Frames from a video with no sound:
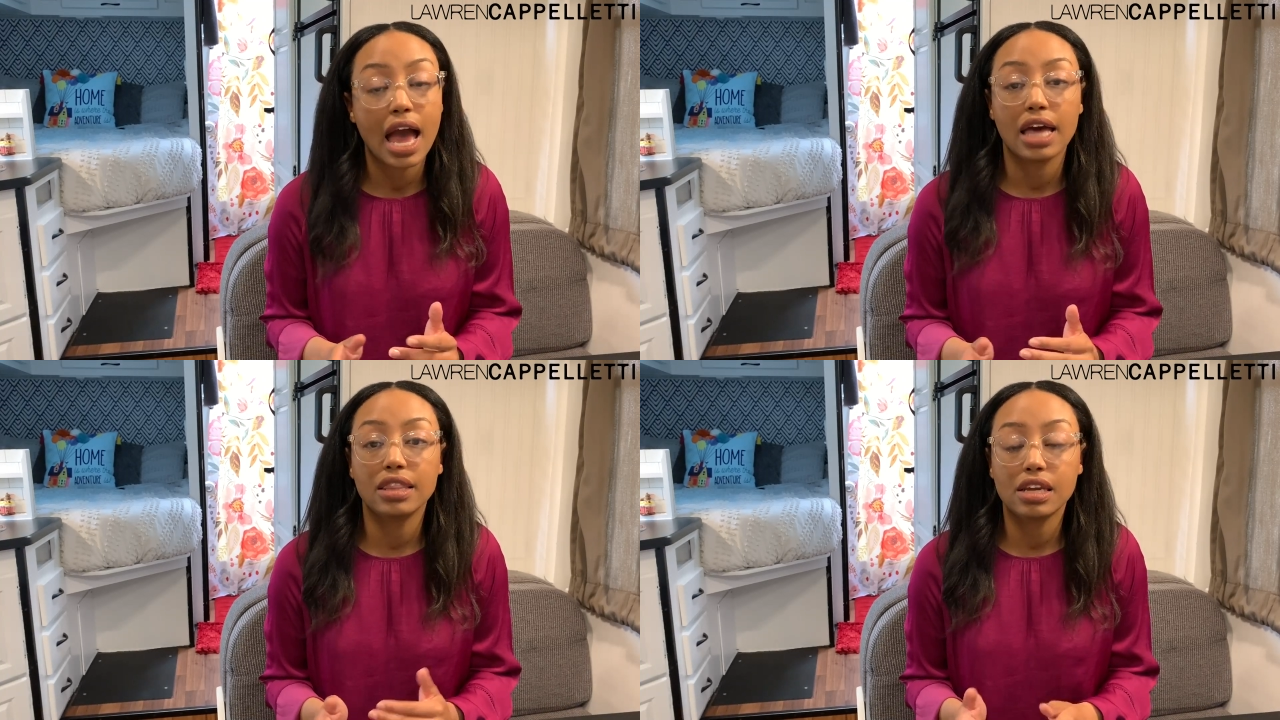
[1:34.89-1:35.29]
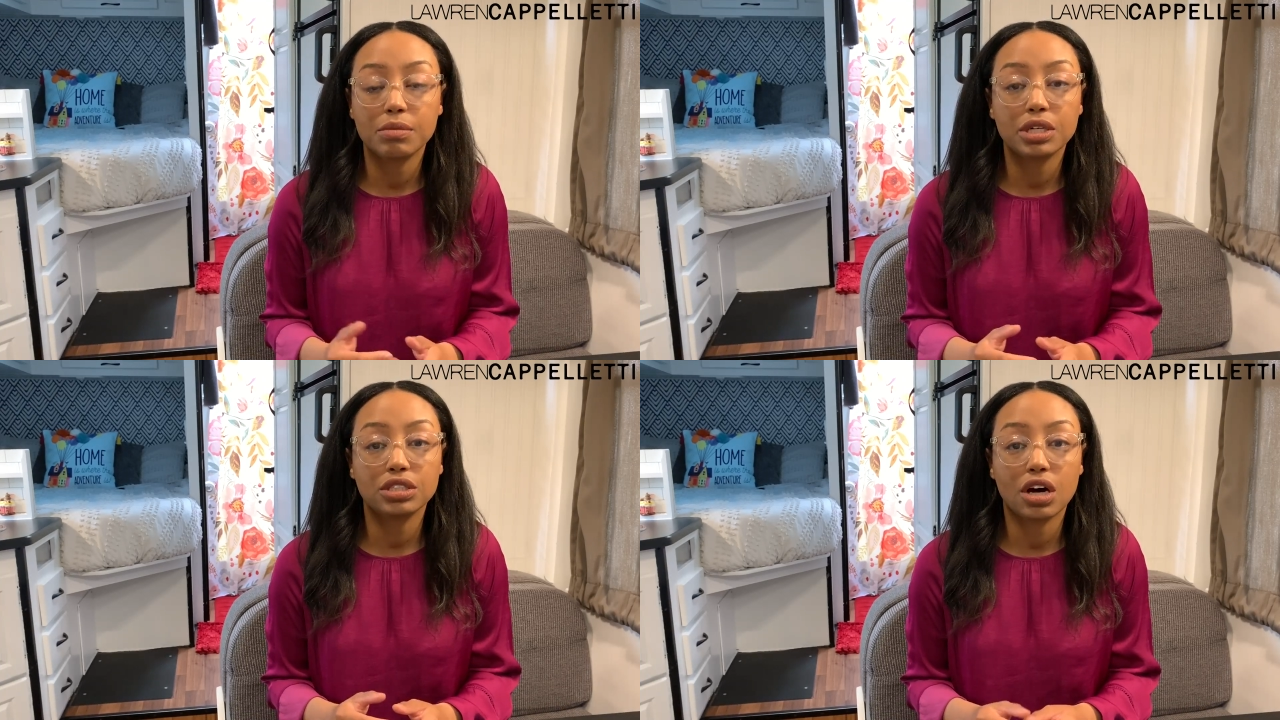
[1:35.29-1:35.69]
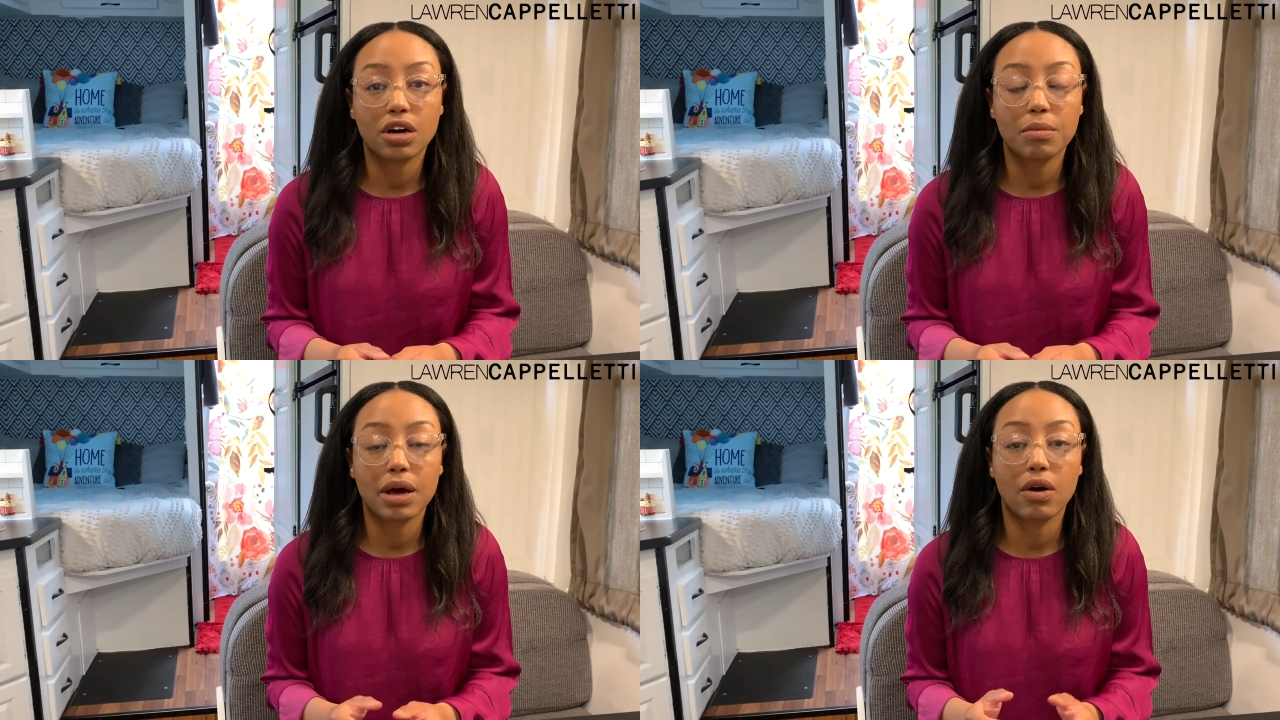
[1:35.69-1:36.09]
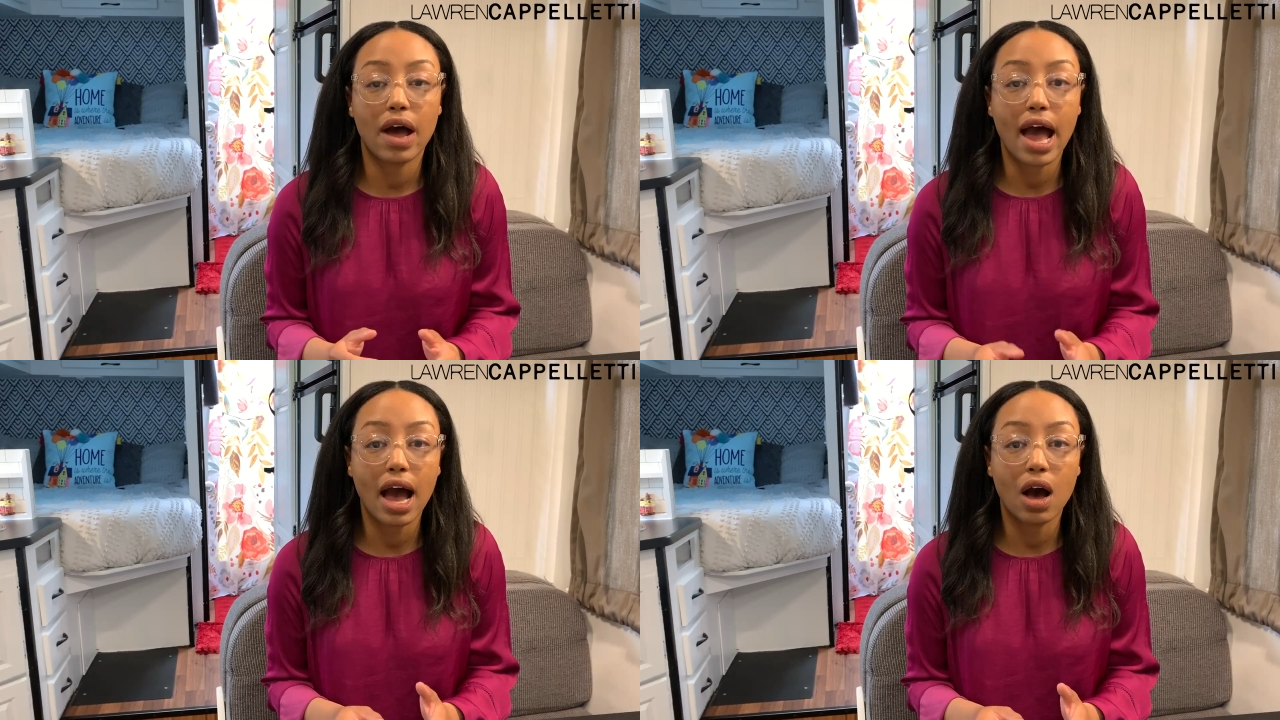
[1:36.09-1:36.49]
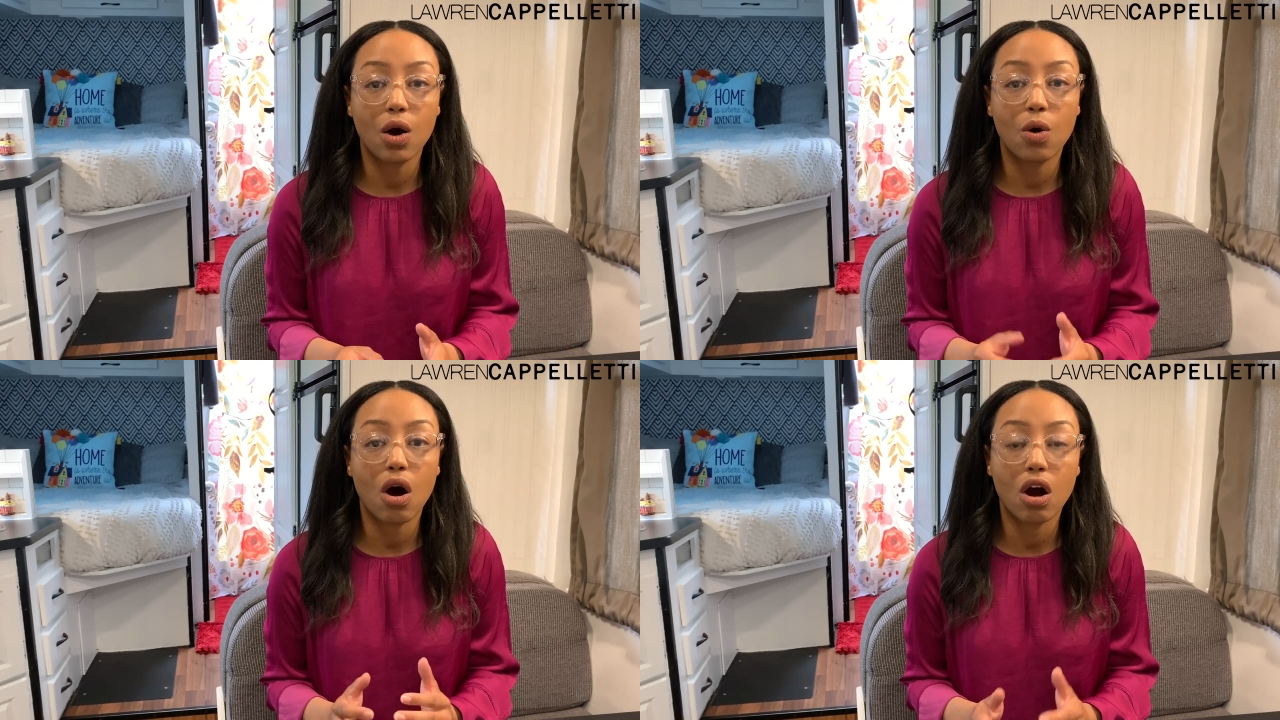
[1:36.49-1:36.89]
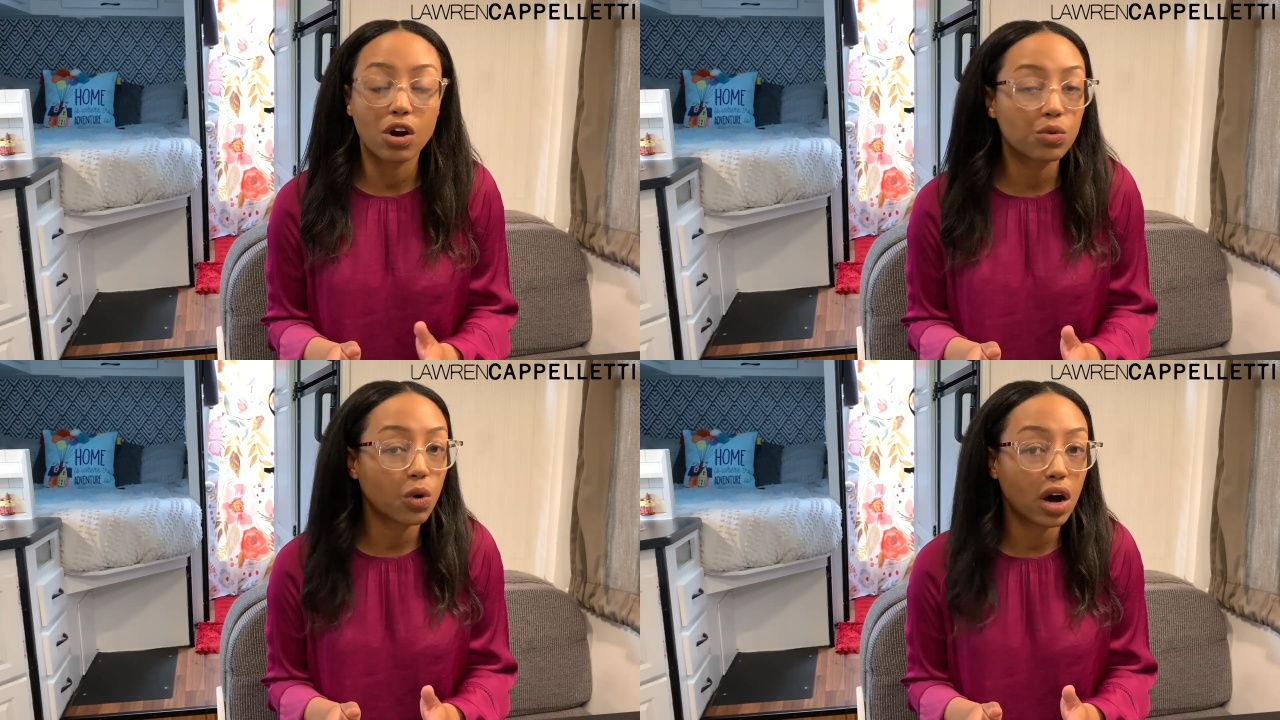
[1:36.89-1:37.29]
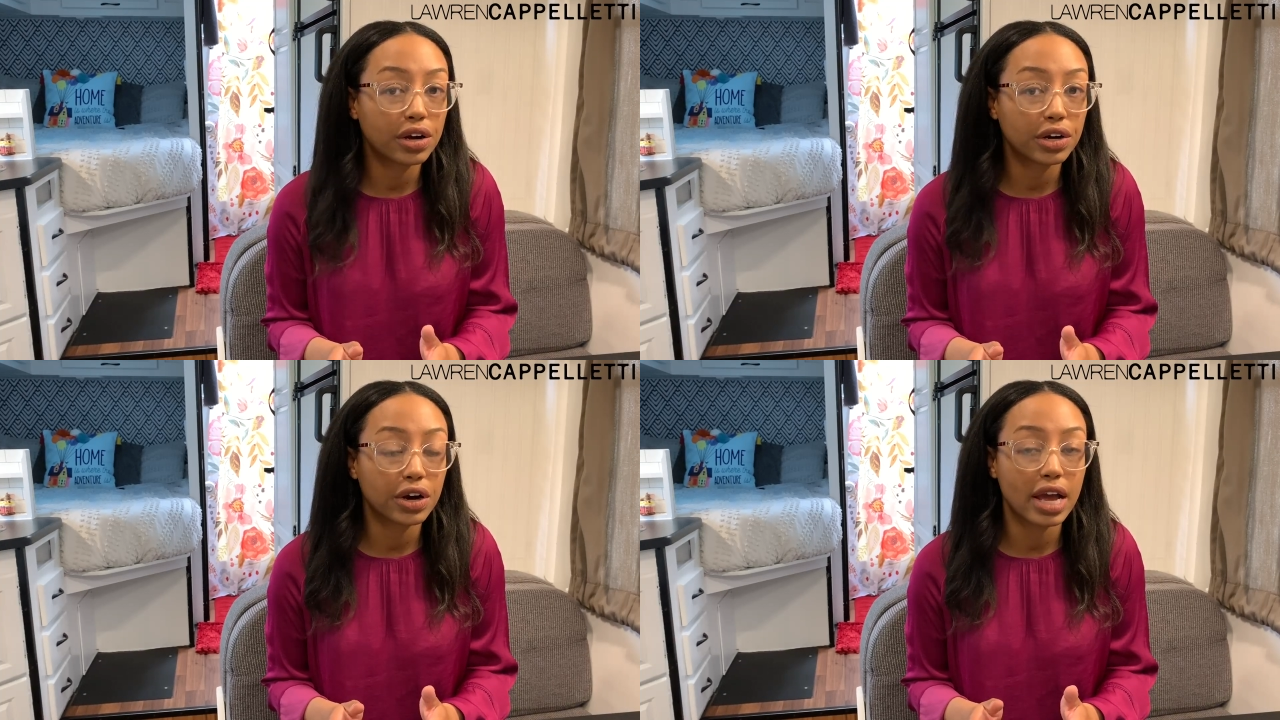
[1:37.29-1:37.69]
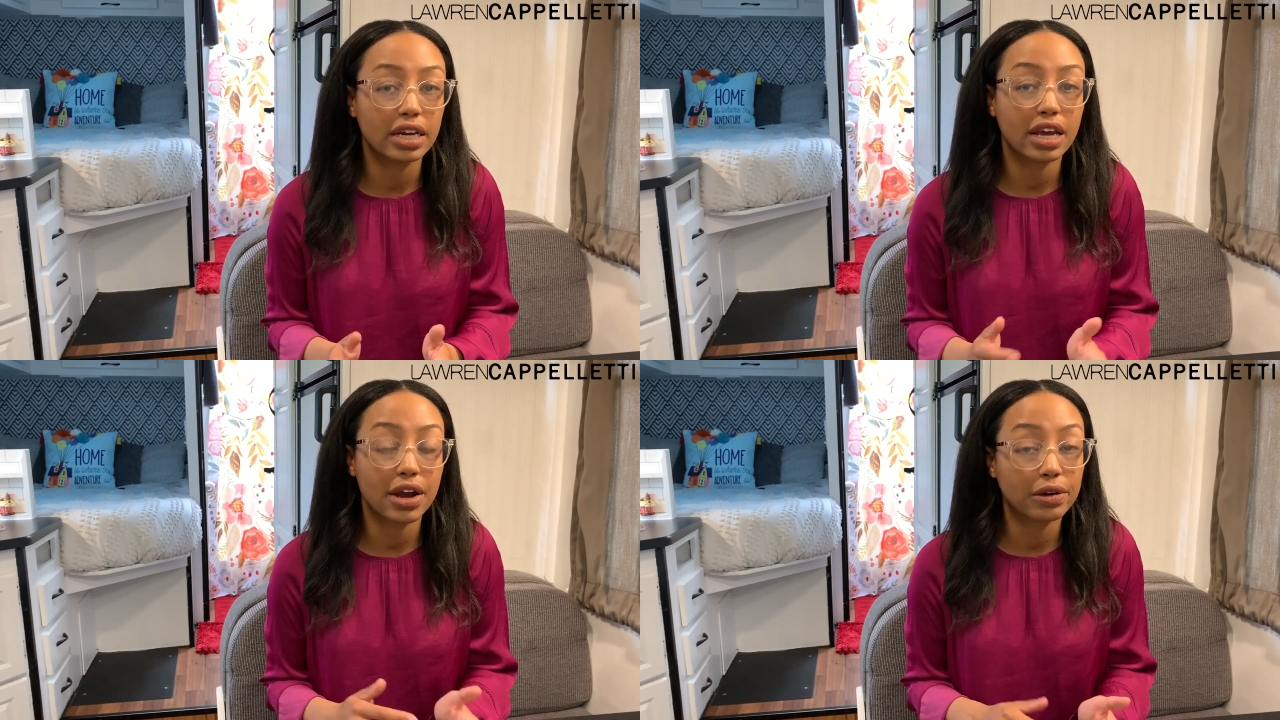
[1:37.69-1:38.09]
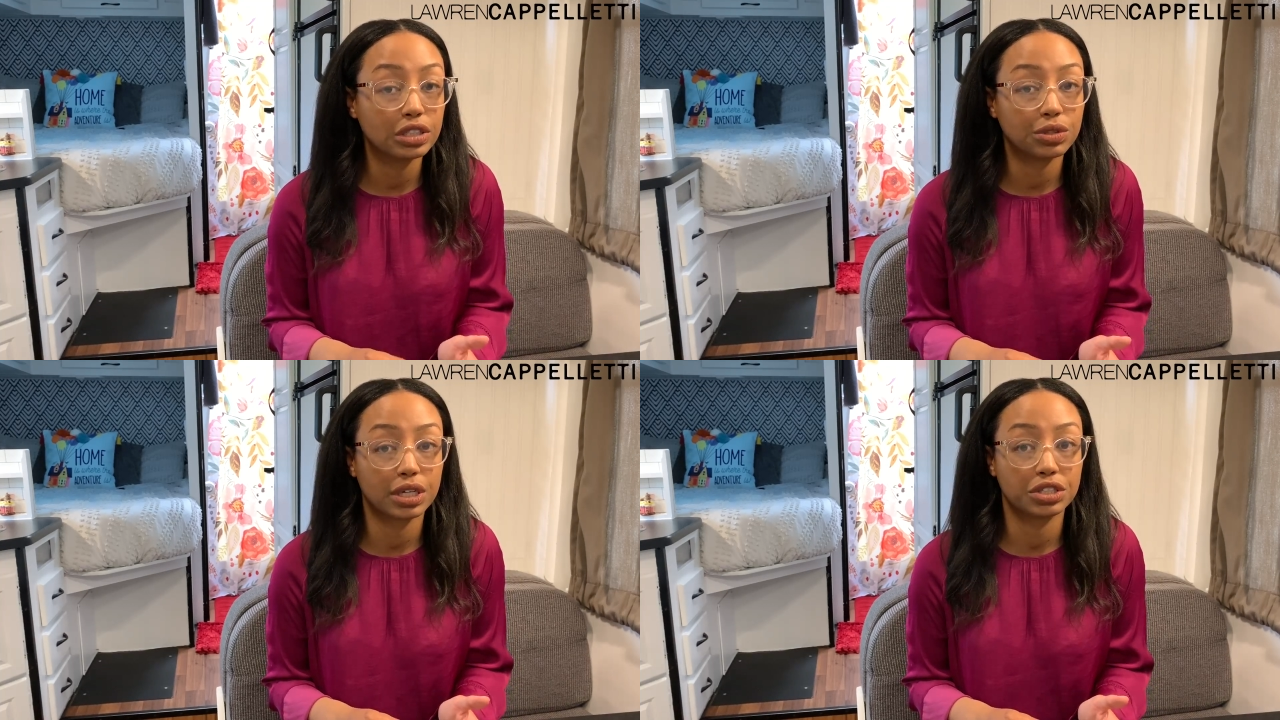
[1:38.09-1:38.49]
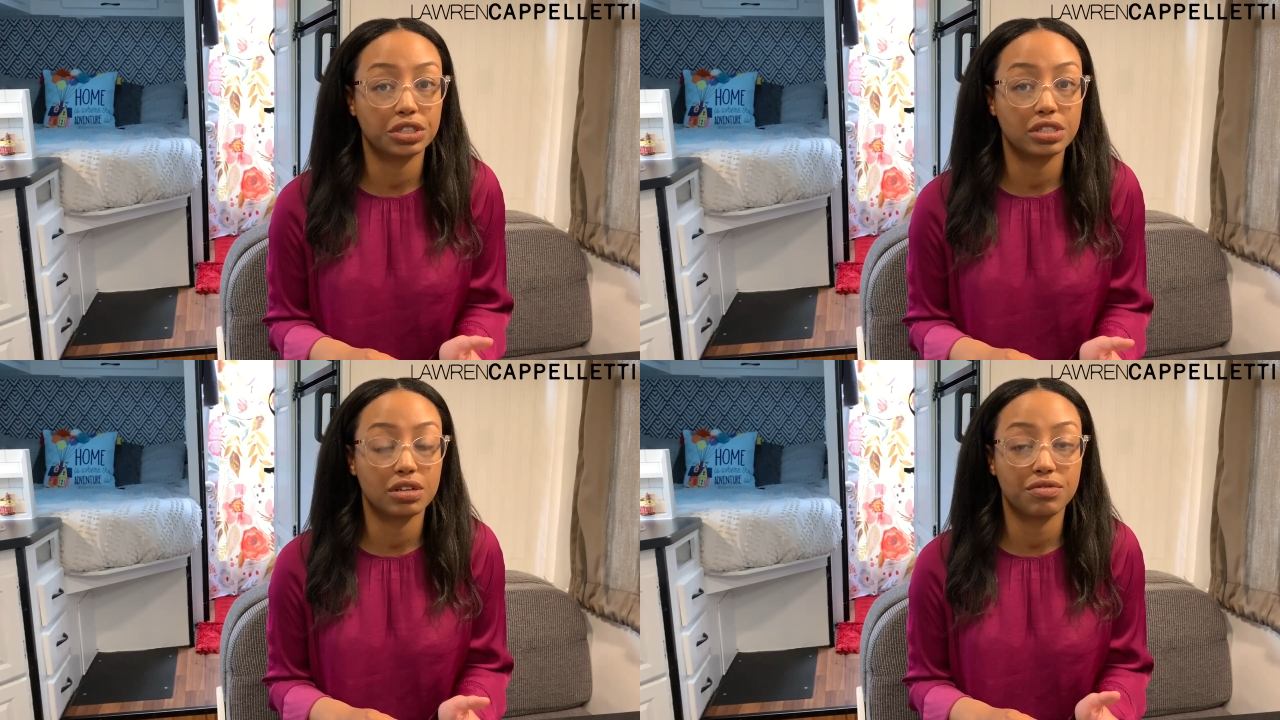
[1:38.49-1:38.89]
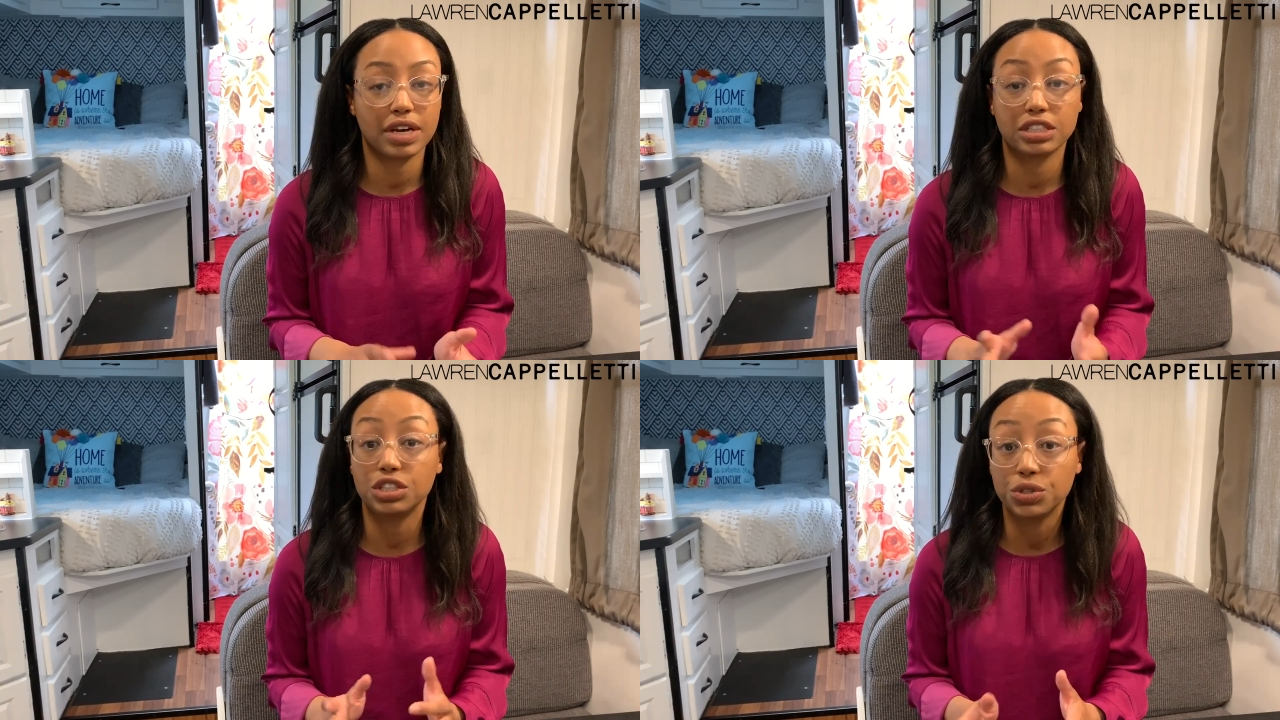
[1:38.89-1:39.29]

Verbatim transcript: And then I'm gonna talk about how hard water and care instructions affect